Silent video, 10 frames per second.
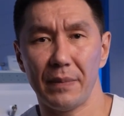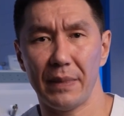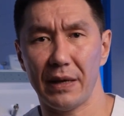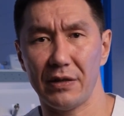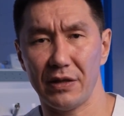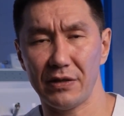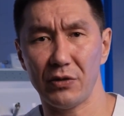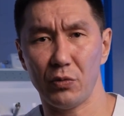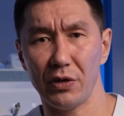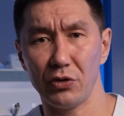It's just this
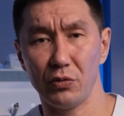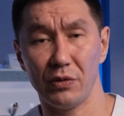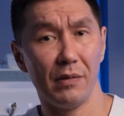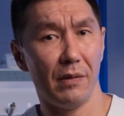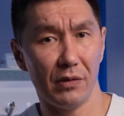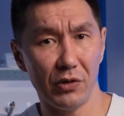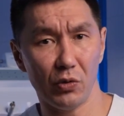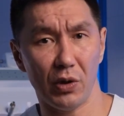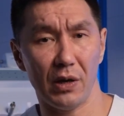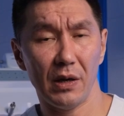one tooth.
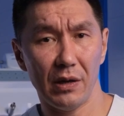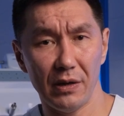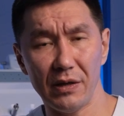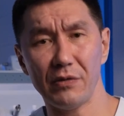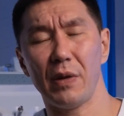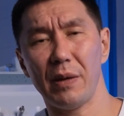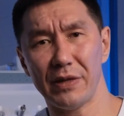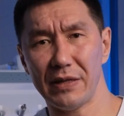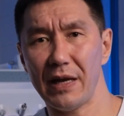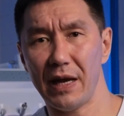So if you have
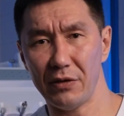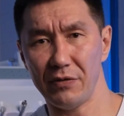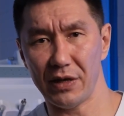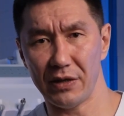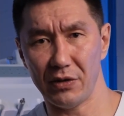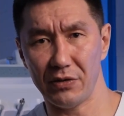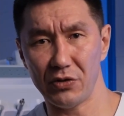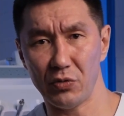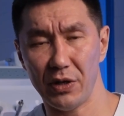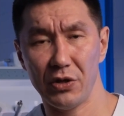this kind of clinical
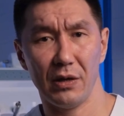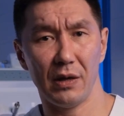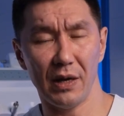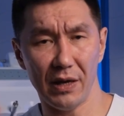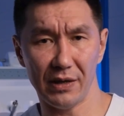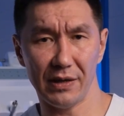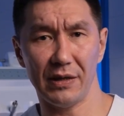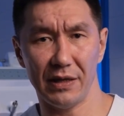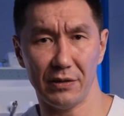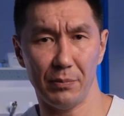situation, it
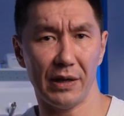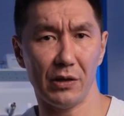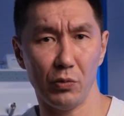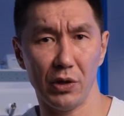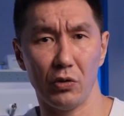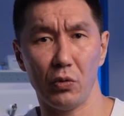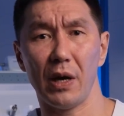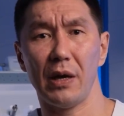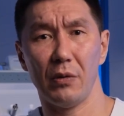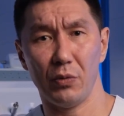doesn't matter where you
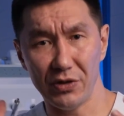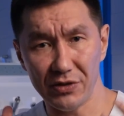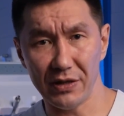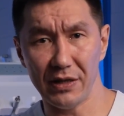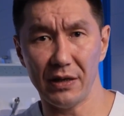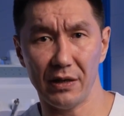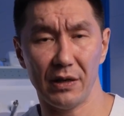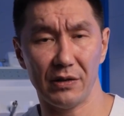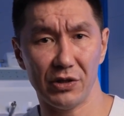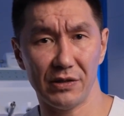are, in which city,
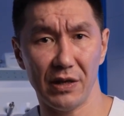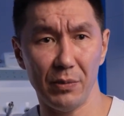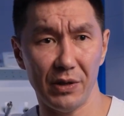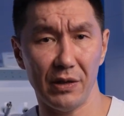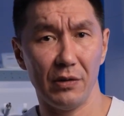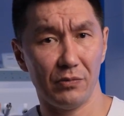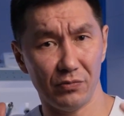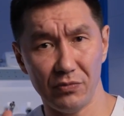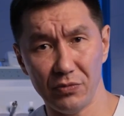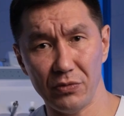just come
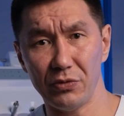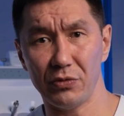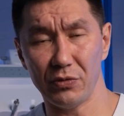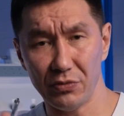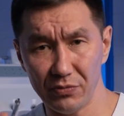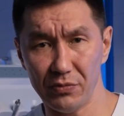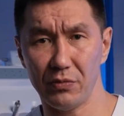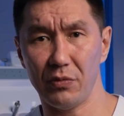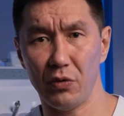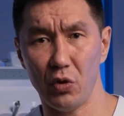
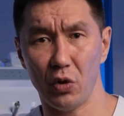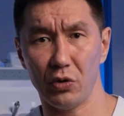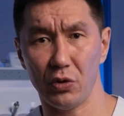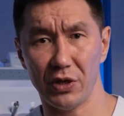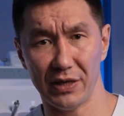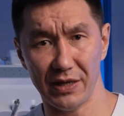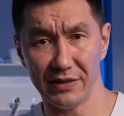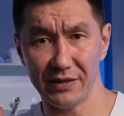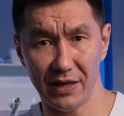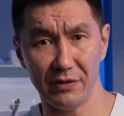in, call your clinics
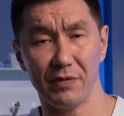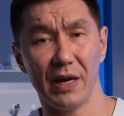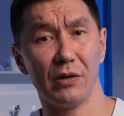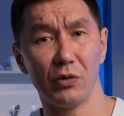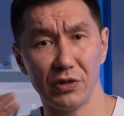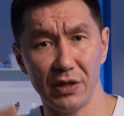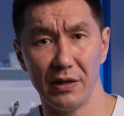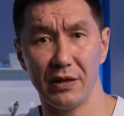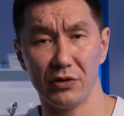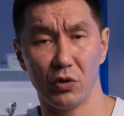and find those
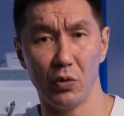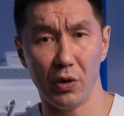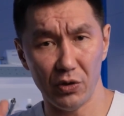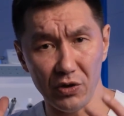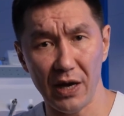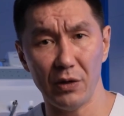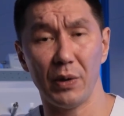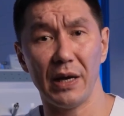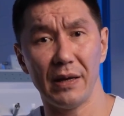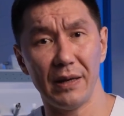clinics. So right
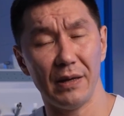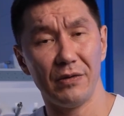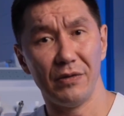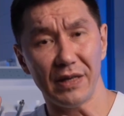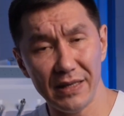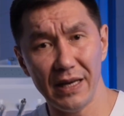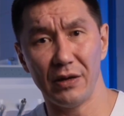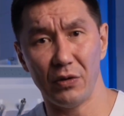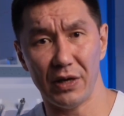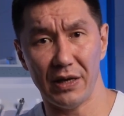away, if you've decided
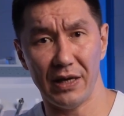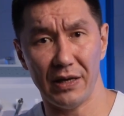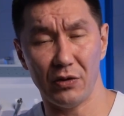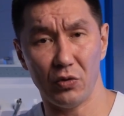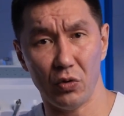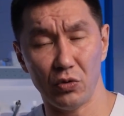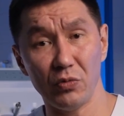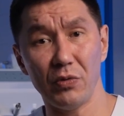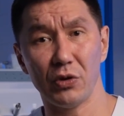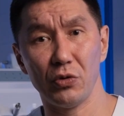on a clinic to go to
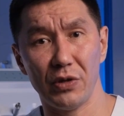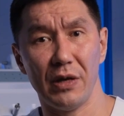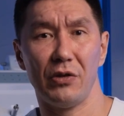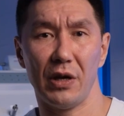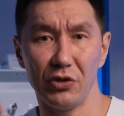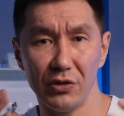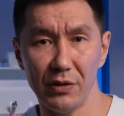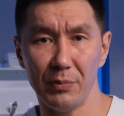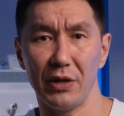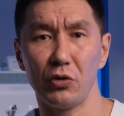for a tooth extraction,
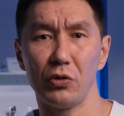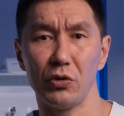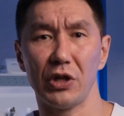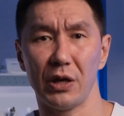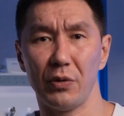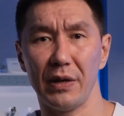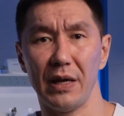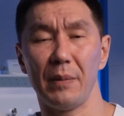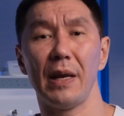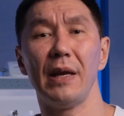make sure to check with
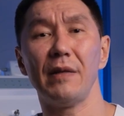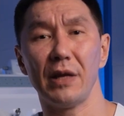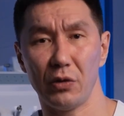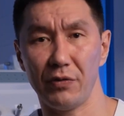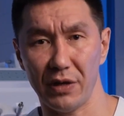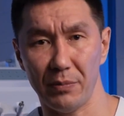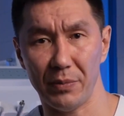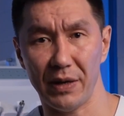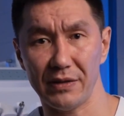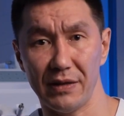them if they offer
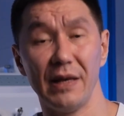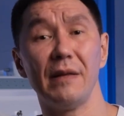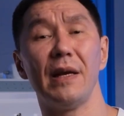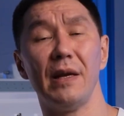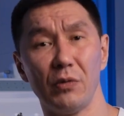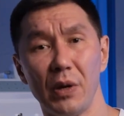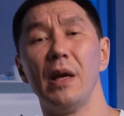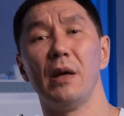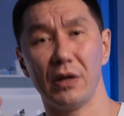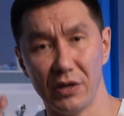implants. If there is one,
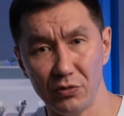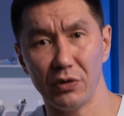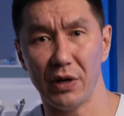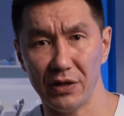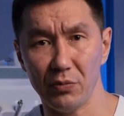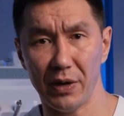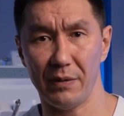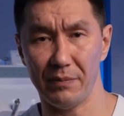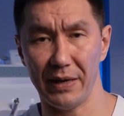agree to it right away.